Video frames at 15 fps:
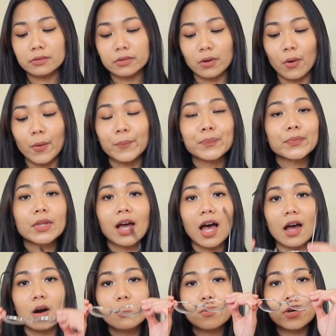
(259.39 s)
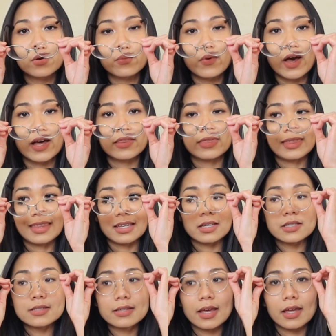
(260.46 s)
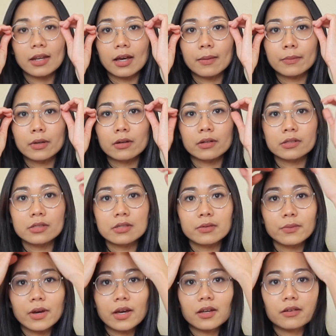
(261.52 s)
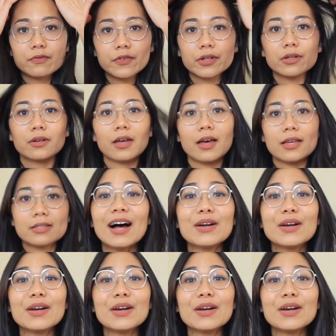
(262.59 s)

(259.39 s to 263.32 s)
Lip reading: So I always wear this, and I'm going to wear it for you guys.